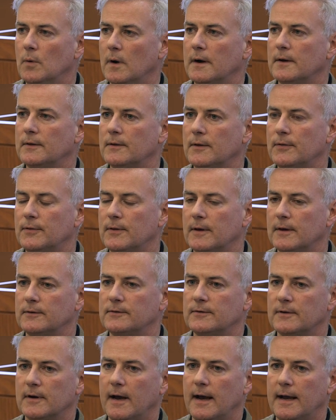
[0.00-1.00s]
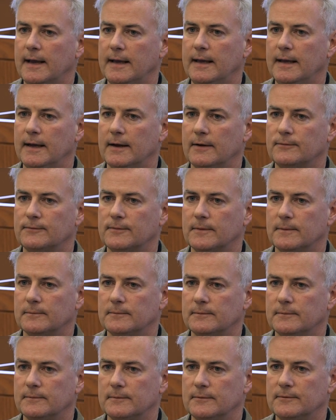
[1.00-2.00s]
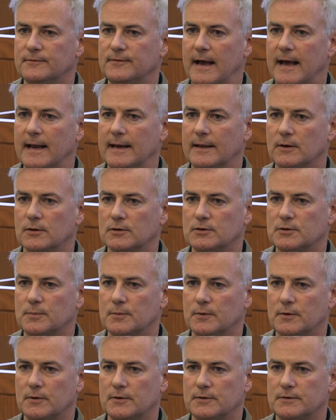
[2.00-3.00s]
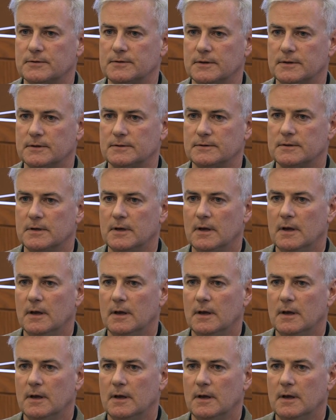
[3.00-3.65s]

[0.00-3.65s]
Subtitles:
of the things that I hear from Valley entrepreneurs is,